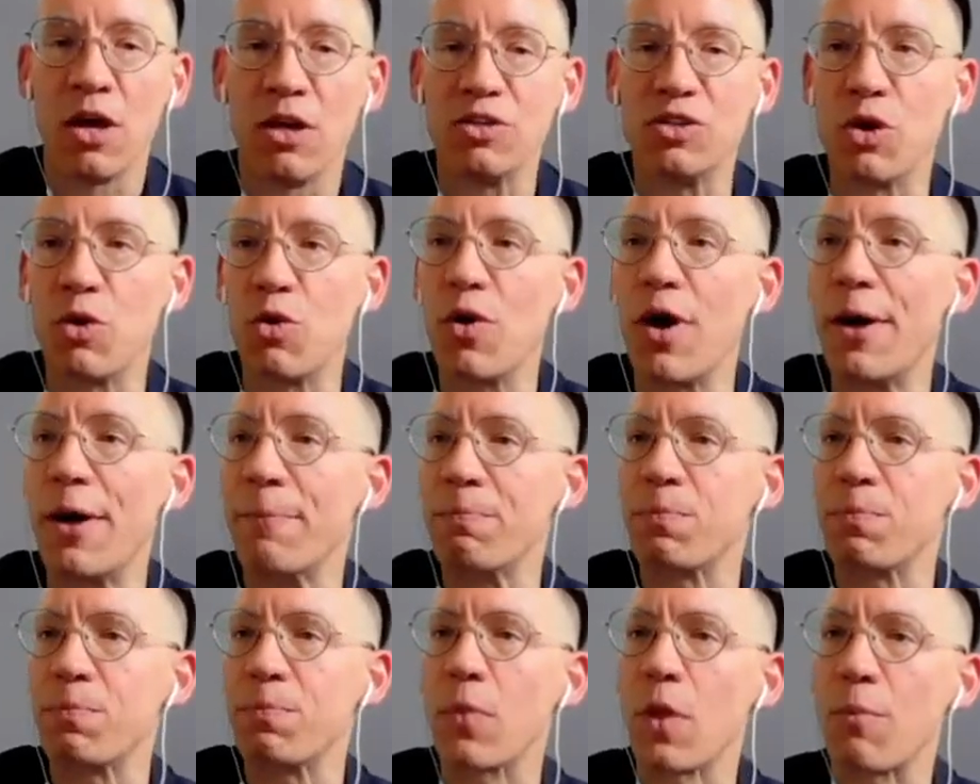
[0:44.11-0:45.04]
So,
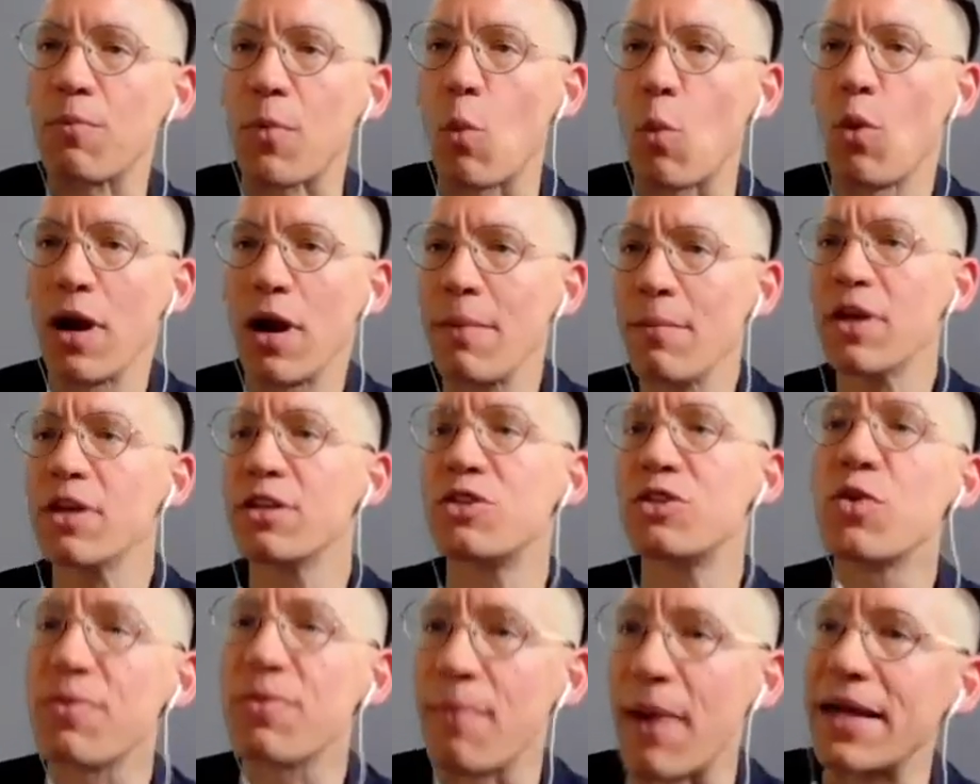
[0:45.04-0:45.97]
um, what I'm going to do
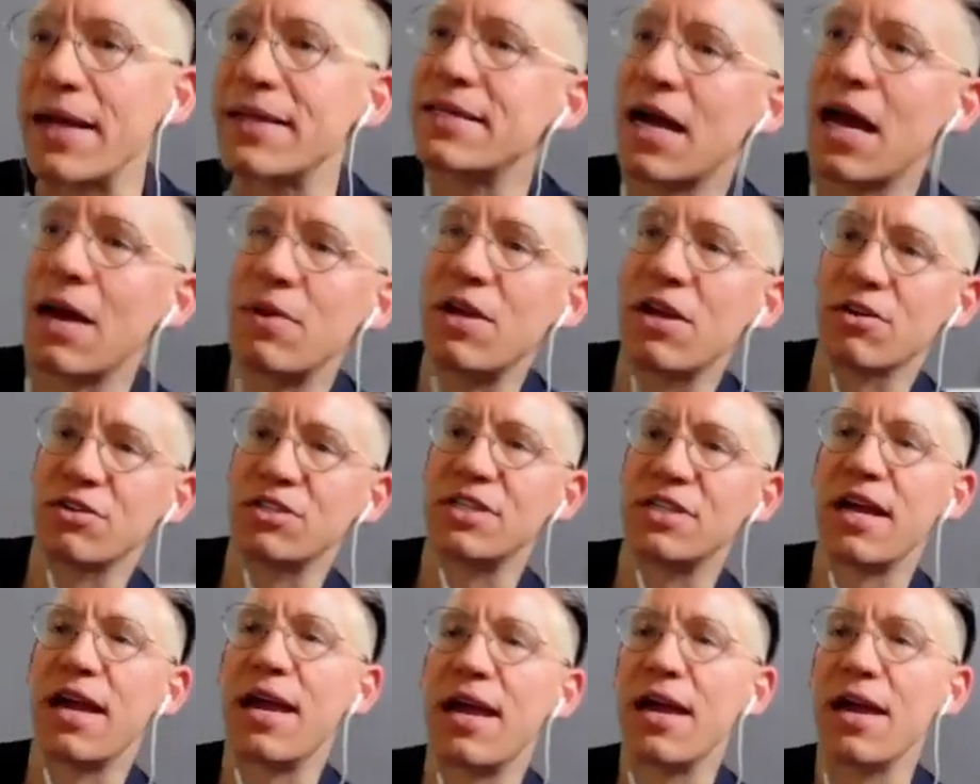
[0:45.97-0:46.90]
with my time here
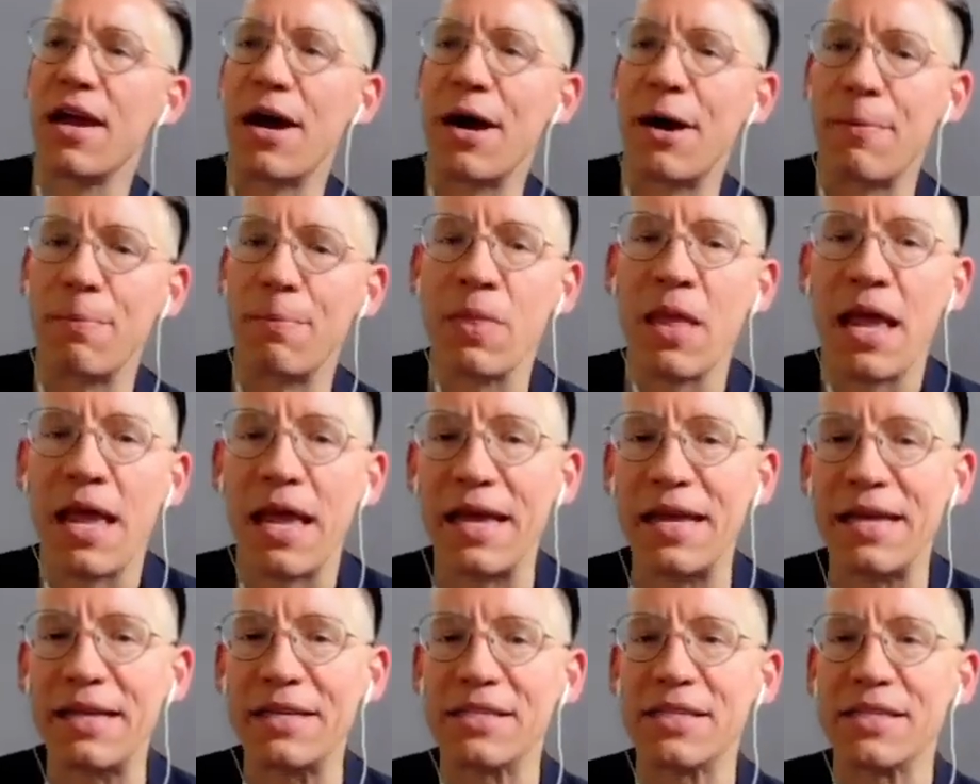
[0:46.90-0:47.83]
today um,
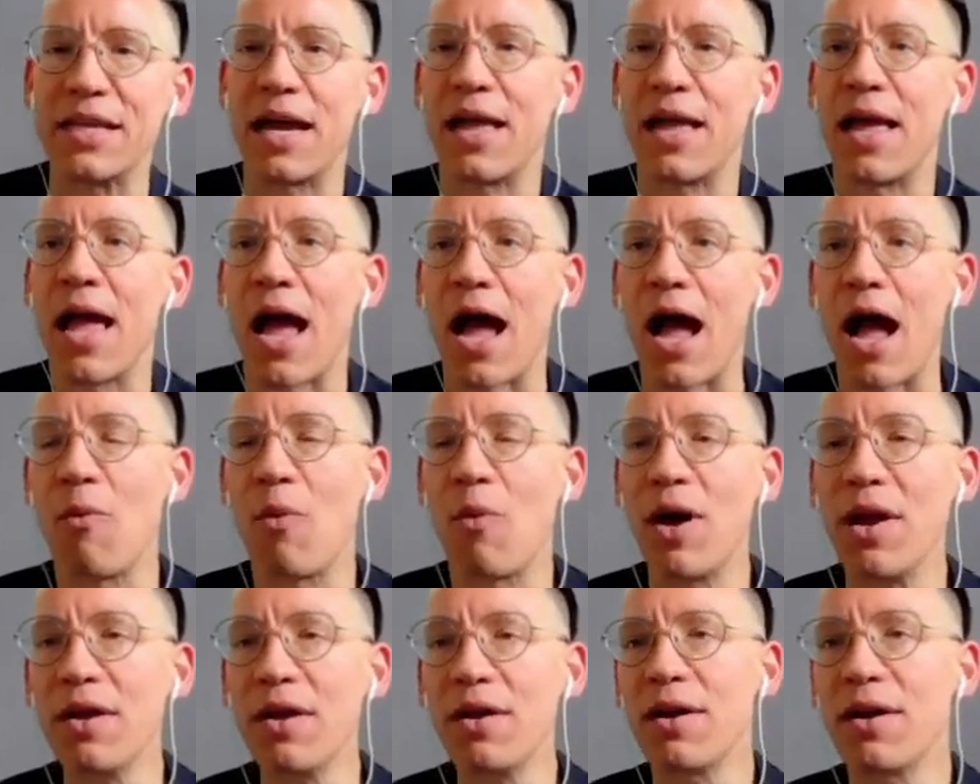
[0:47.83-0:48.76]
is I
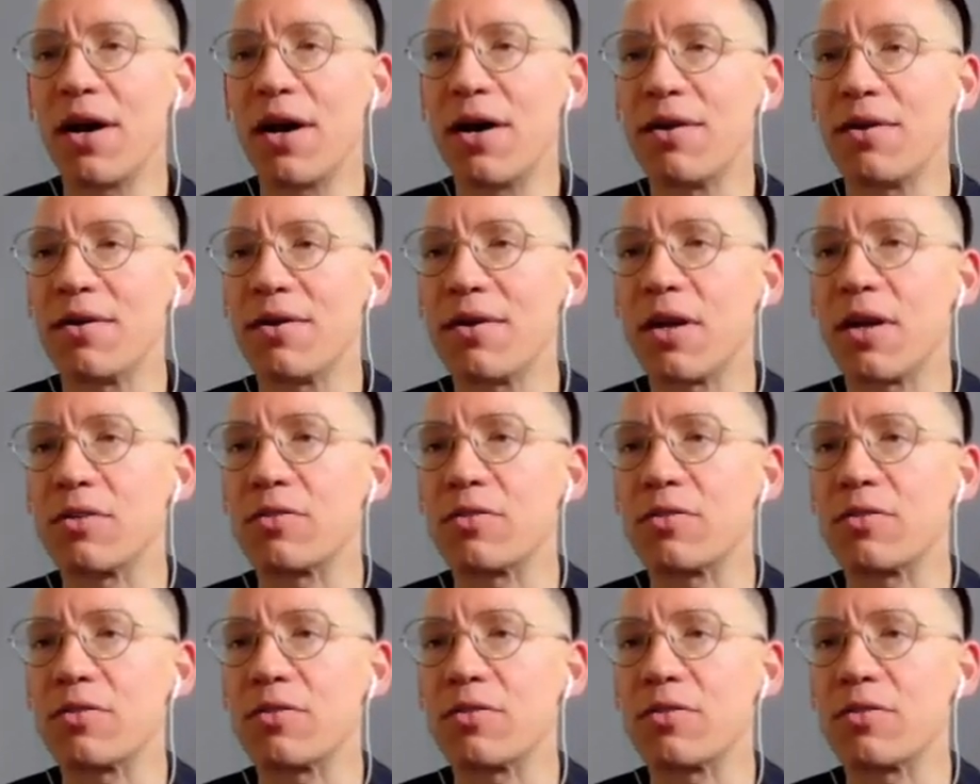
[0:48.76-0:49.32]
want to uh,